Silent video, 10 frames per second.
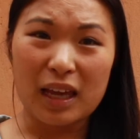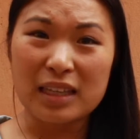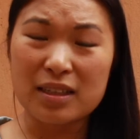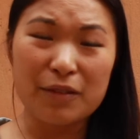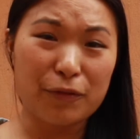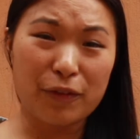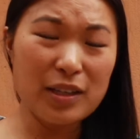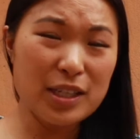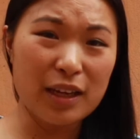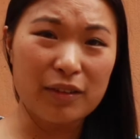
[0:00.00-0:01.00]
it's
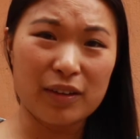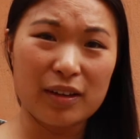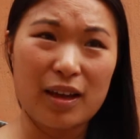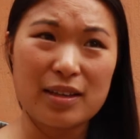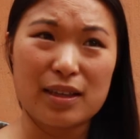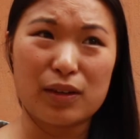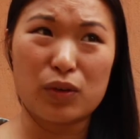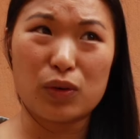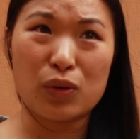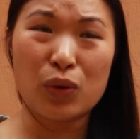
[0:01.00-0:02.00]
confronting realizing
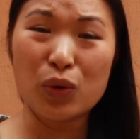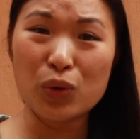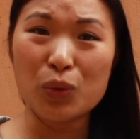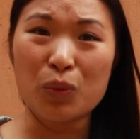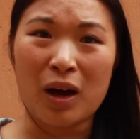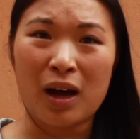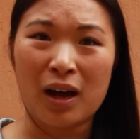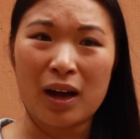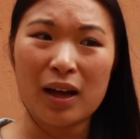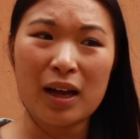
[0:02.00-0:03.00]
who you
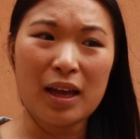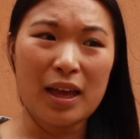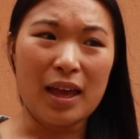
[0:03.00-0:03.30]
are